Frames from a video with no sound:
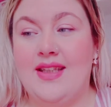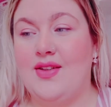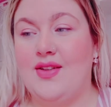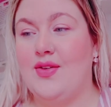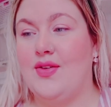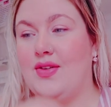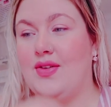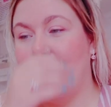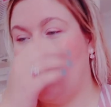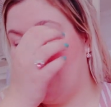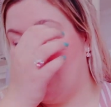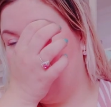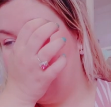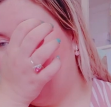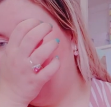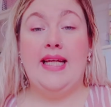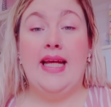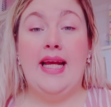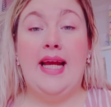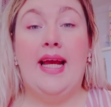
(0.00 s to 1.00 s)
in the toaster.
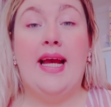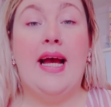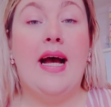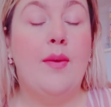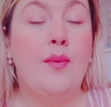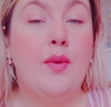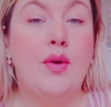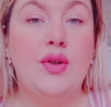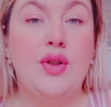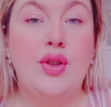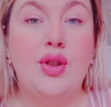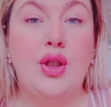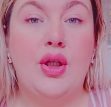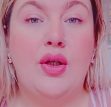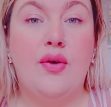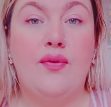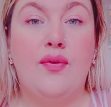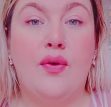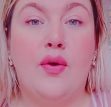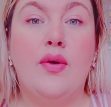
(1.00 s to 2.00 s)
Today I want
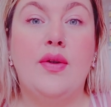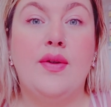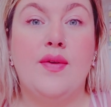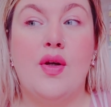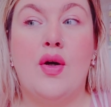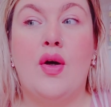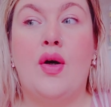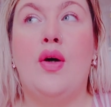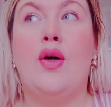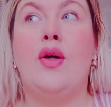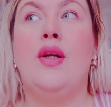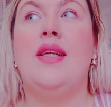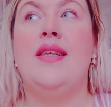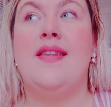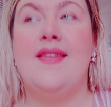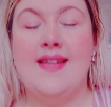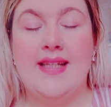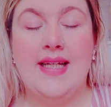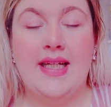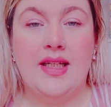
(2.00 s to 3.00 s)
to focus on
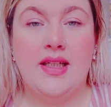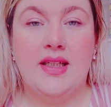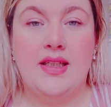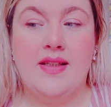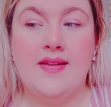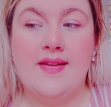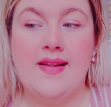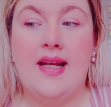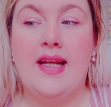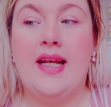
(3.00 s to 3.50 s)
stickers.